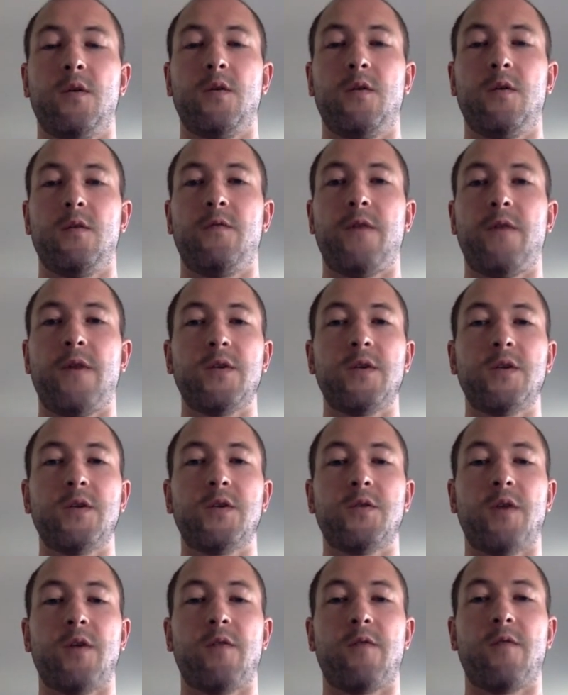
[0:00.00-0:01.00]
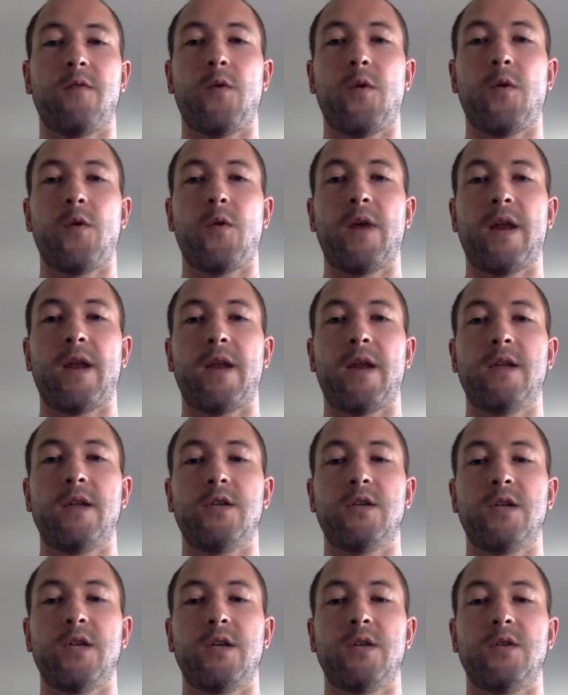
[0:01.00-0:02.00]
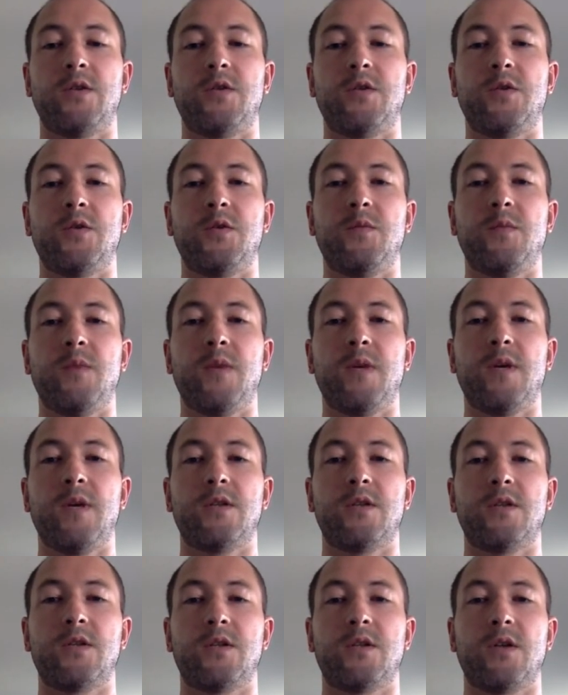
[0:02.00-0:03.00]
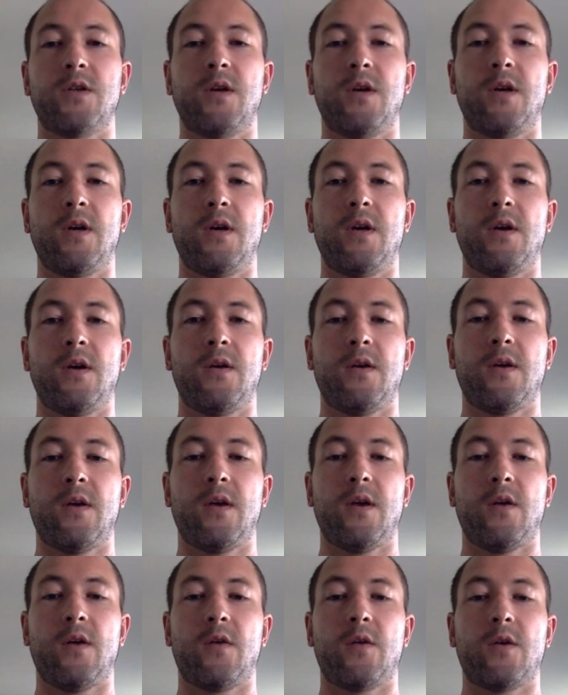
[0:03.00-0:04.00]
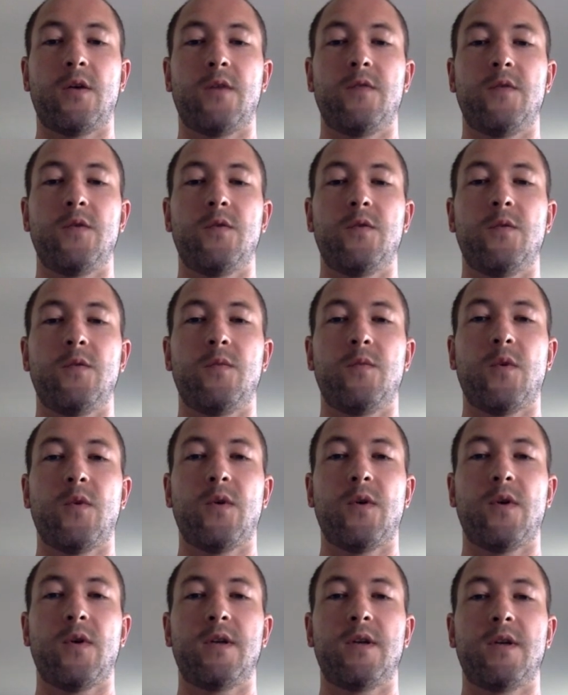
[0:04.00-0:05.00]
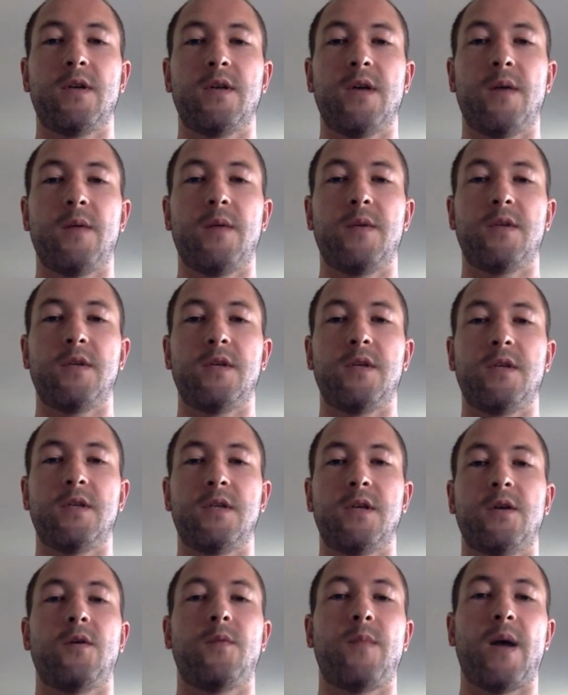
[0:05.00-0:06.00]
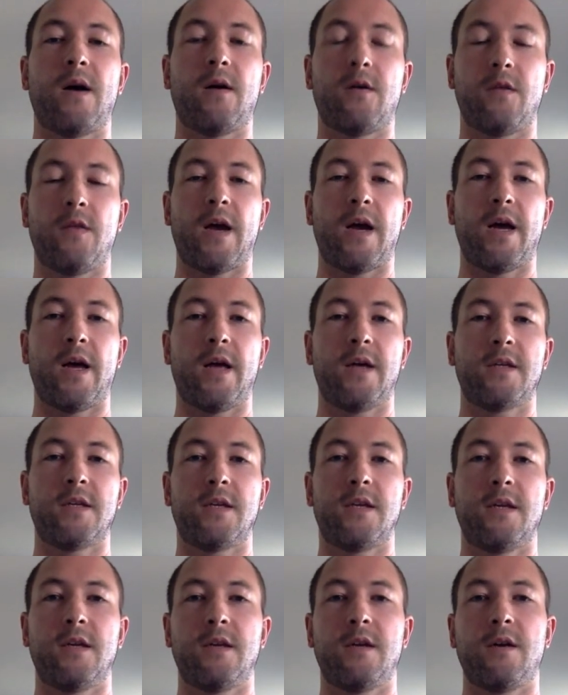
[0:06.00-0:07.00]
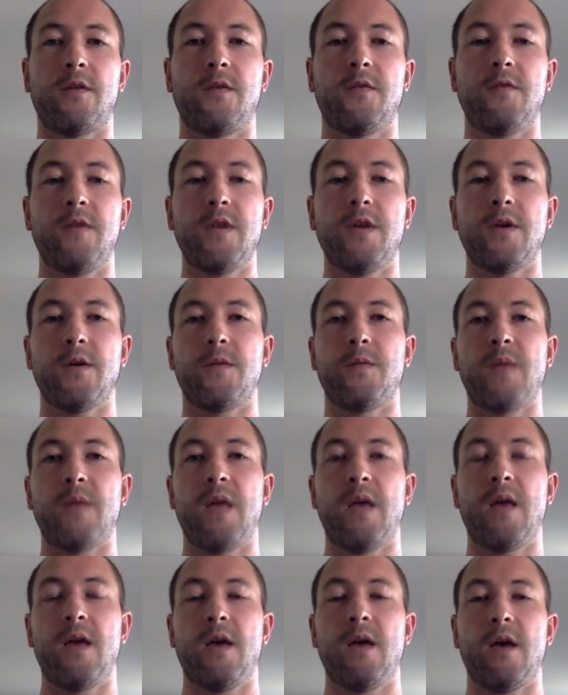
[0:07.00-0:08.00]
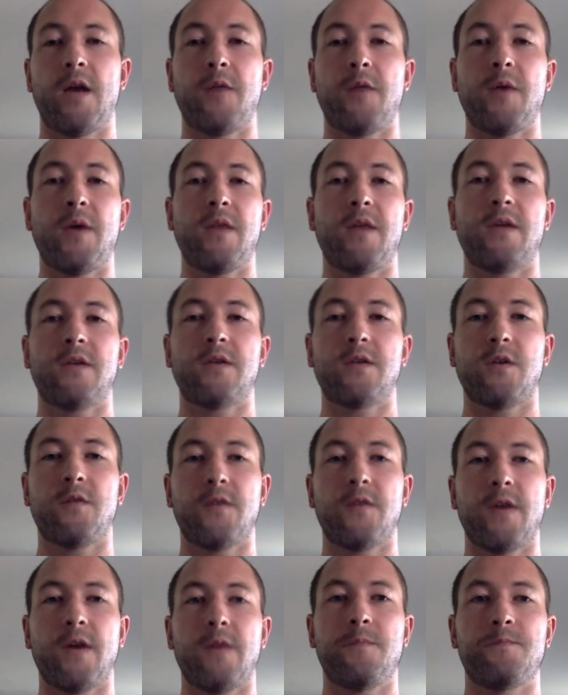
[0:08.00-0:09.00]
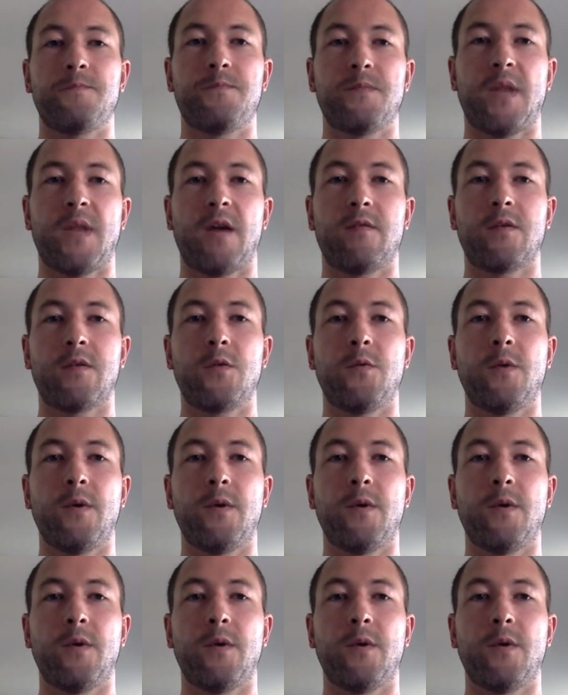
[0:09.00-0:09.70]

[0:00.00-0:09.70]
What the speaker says: fairly straightforward, and I didn't change too much, and I'll give you a more in-depth detail about that in another video. Anyway, that's all for now. Have a good one.